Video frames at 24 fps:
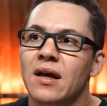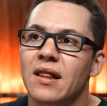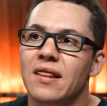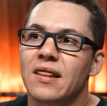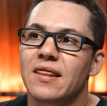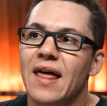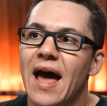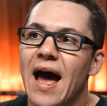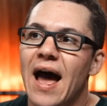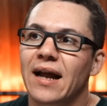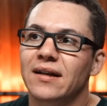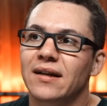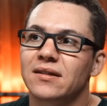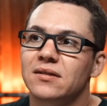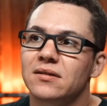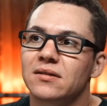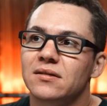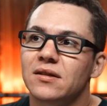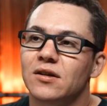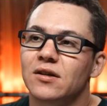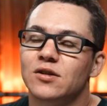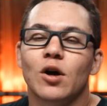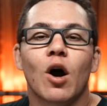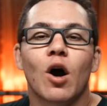that
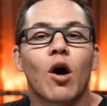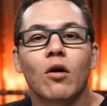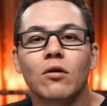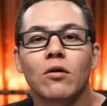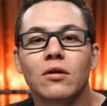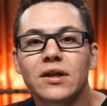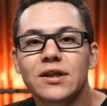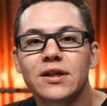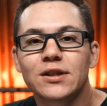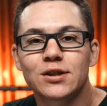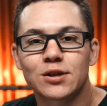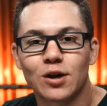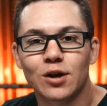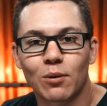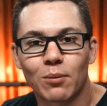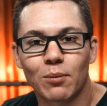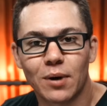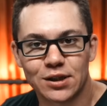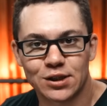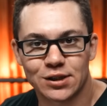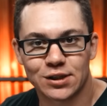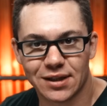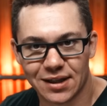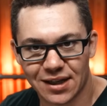there's only so
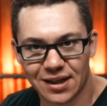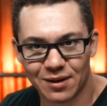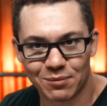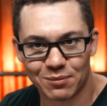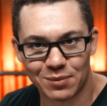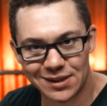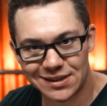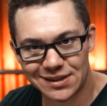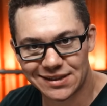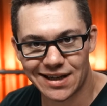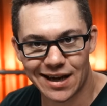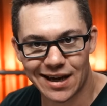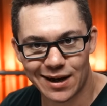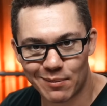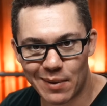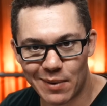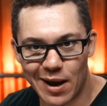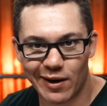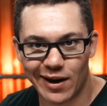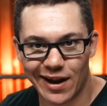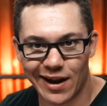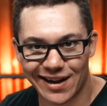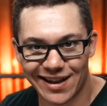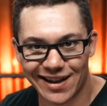much that can be said
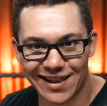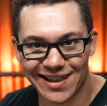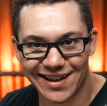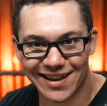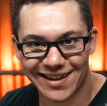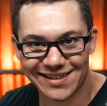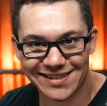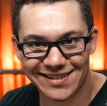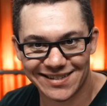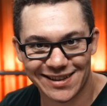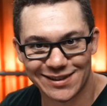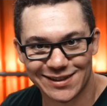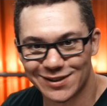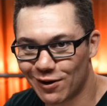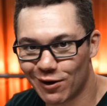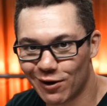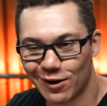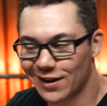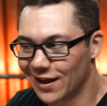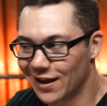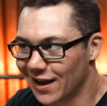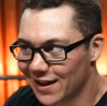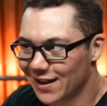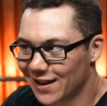about anything.
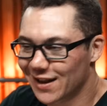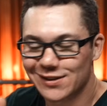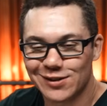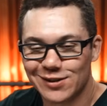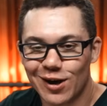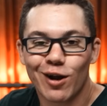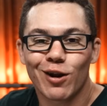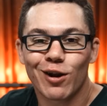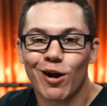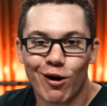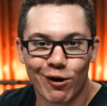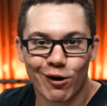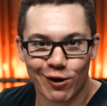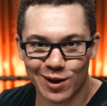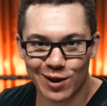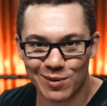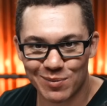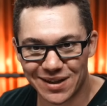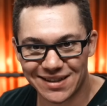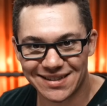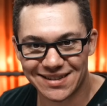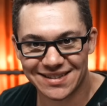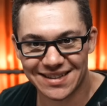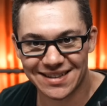It's all already
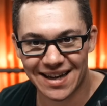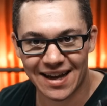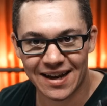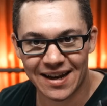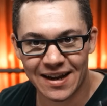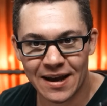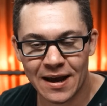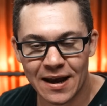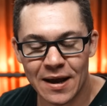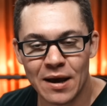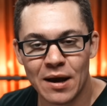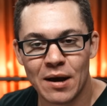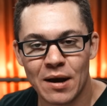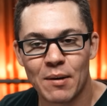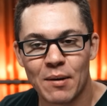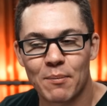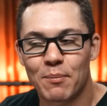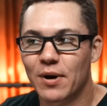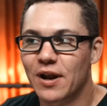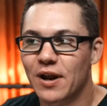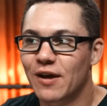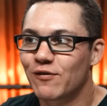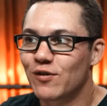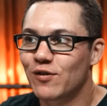been said.
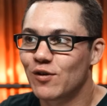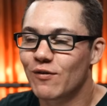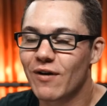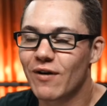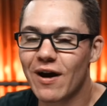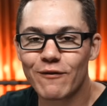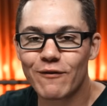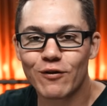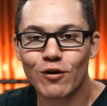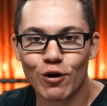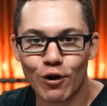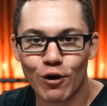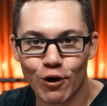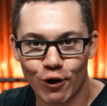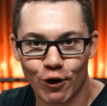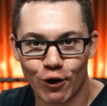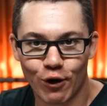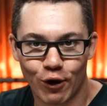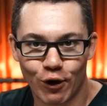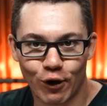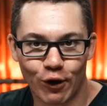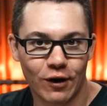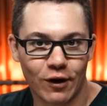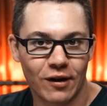But if you've ever
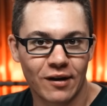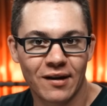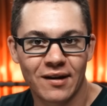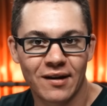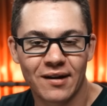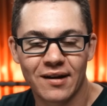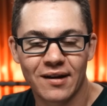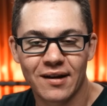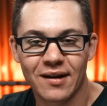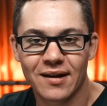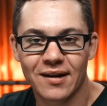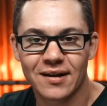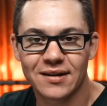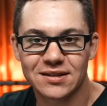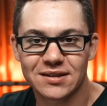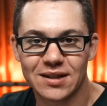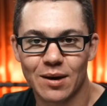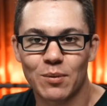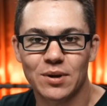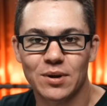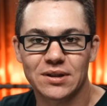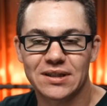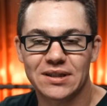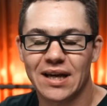heard
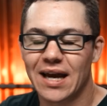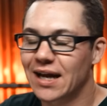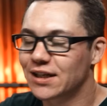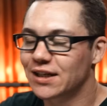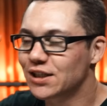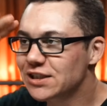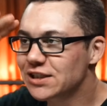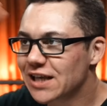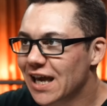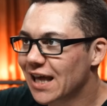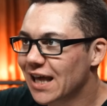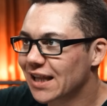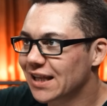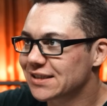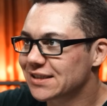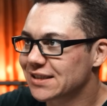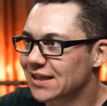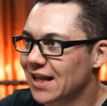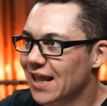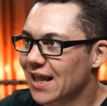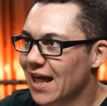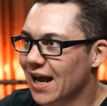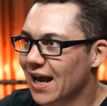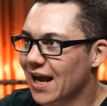someone say, I just can't
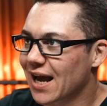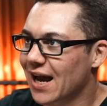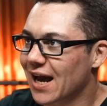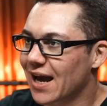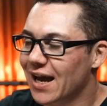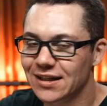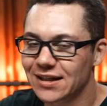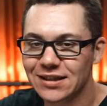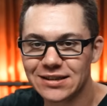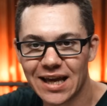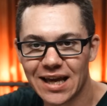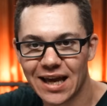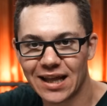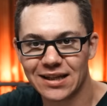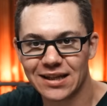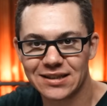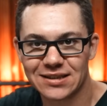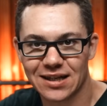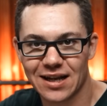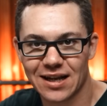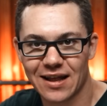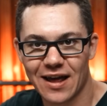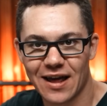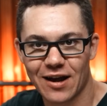listen to that guy. I just can't
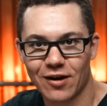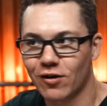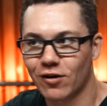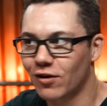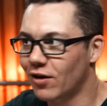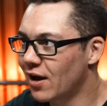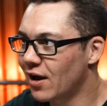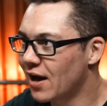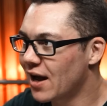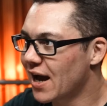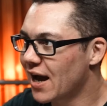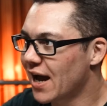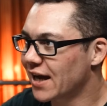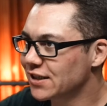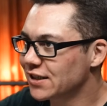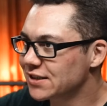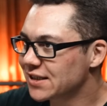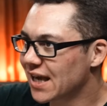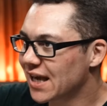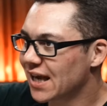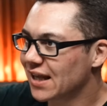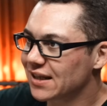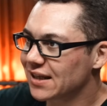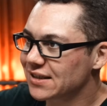listen to that girl. I just
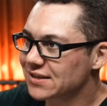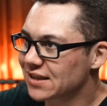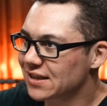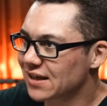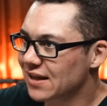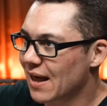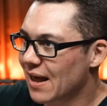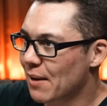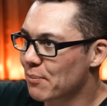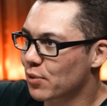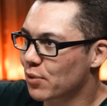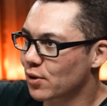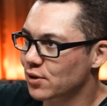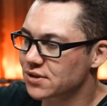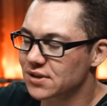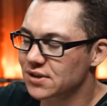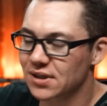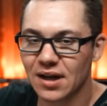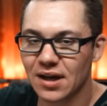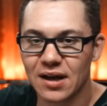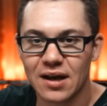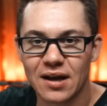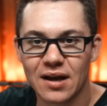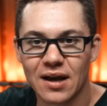can't listen to that
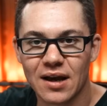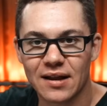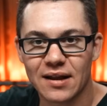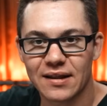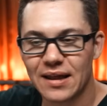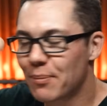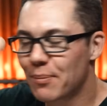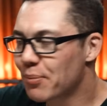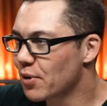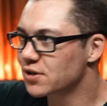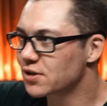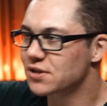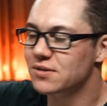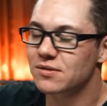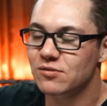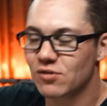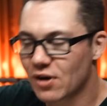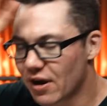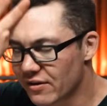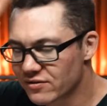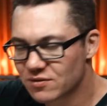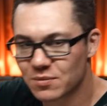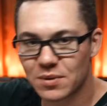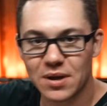person. That person
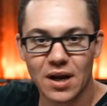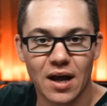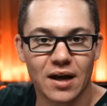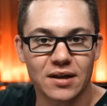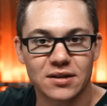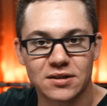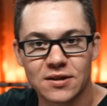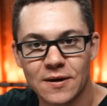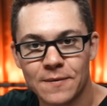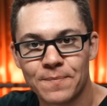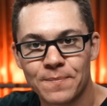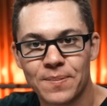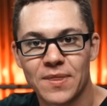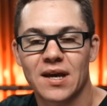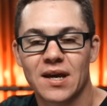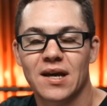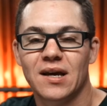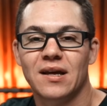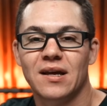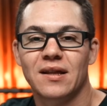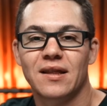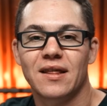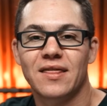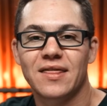drives me nuts.
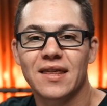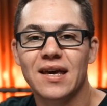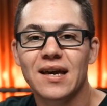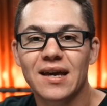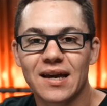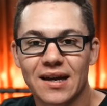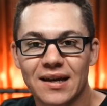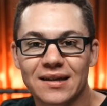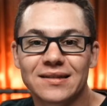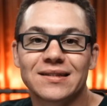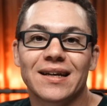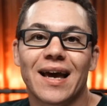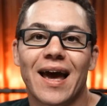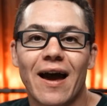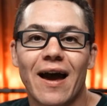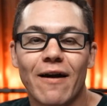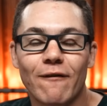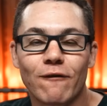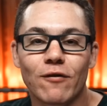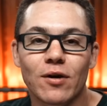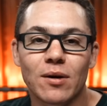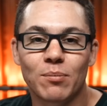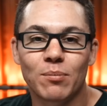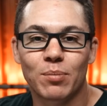The thing is,
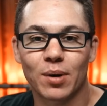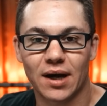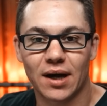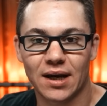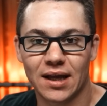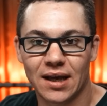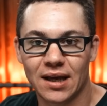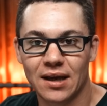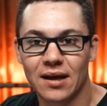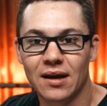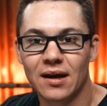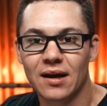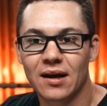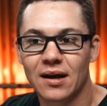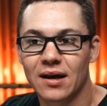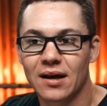everybody